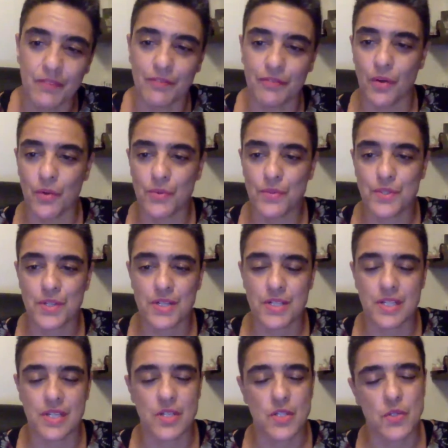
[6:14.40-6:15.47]
voters
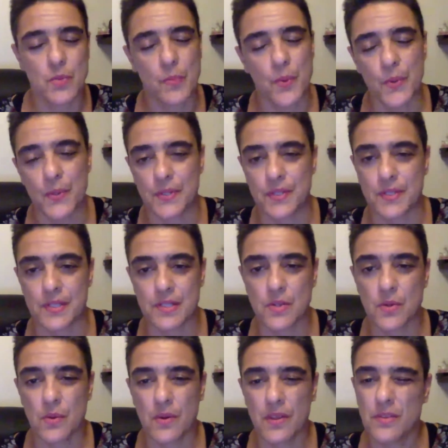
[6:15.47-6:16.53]
and supporters.
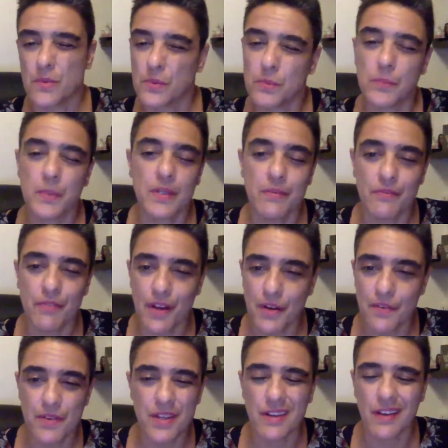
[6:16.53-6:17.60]
So it would be very
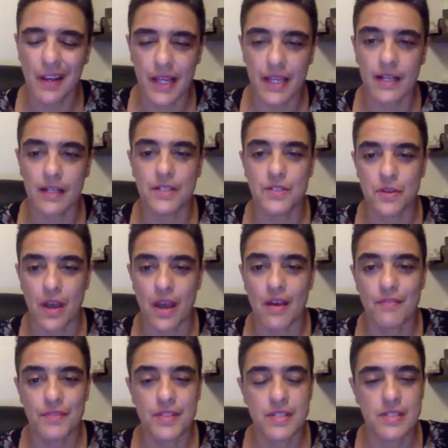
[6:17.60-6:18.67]
unlikely to
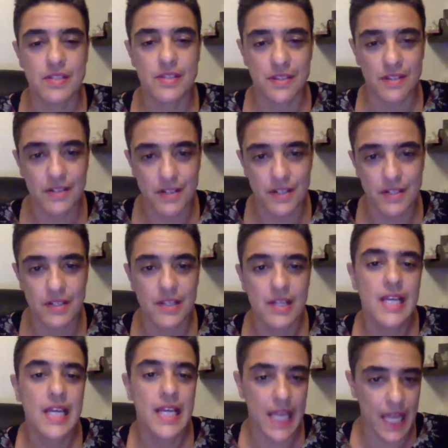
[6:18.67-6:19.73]
have this third
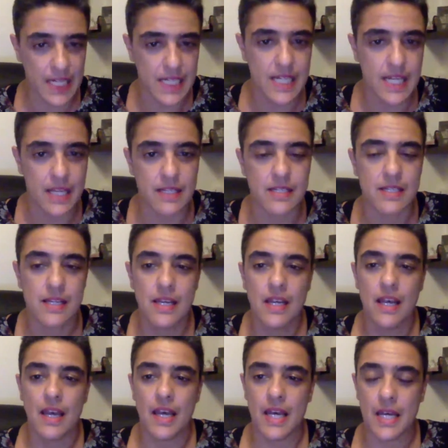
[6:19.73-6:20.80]
candidate.
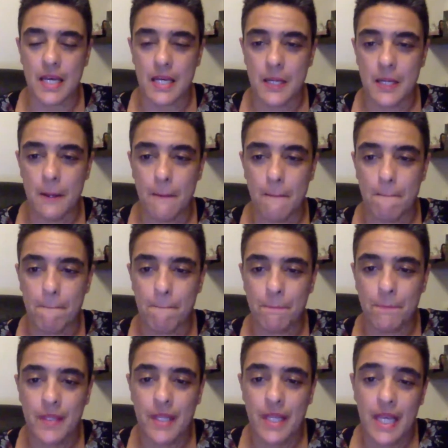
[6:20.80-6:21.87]
Um,
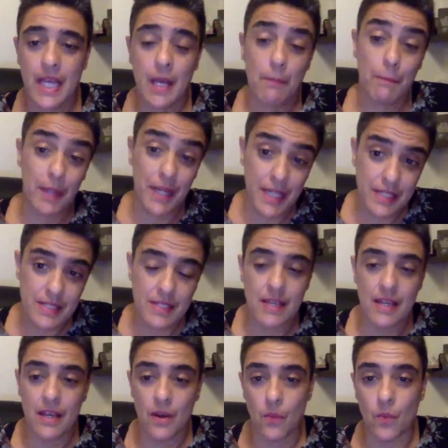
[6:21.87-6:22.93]
but
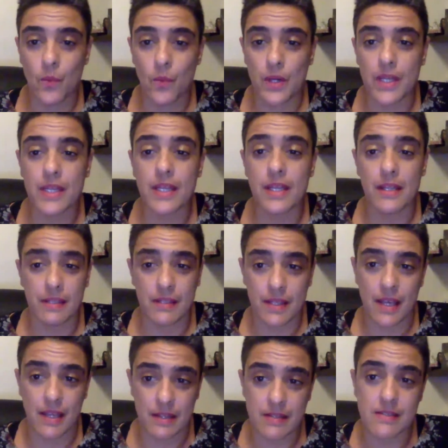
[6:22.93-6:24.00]
we
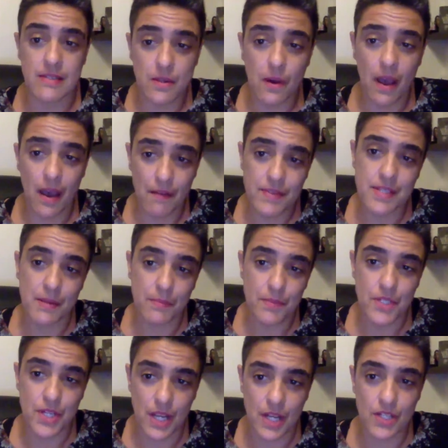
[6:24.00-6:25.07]
can still have some
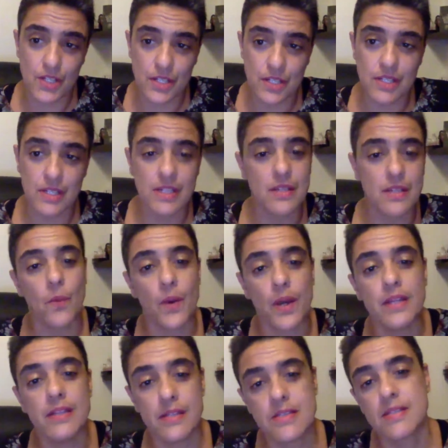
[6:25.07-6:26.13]
changes in the way
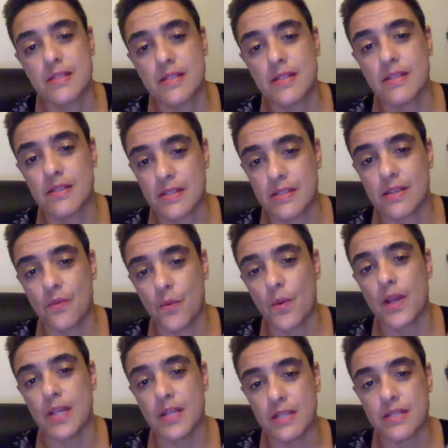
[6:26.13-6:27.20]
this
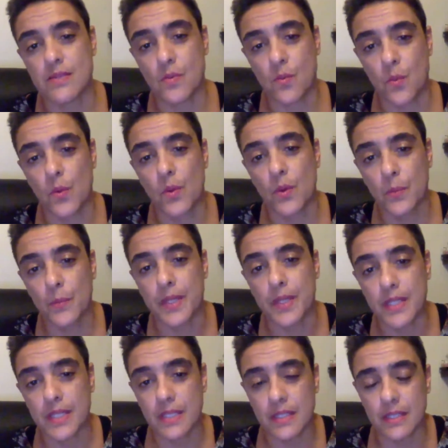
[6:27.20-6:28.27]
race will
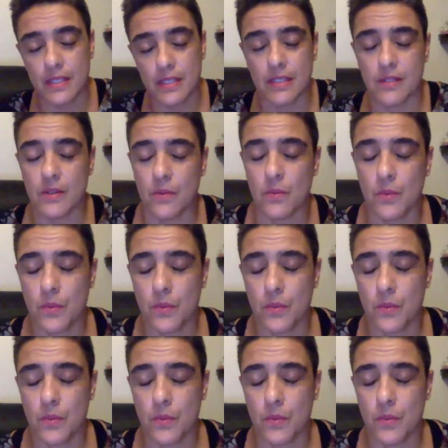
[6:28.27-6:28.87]
be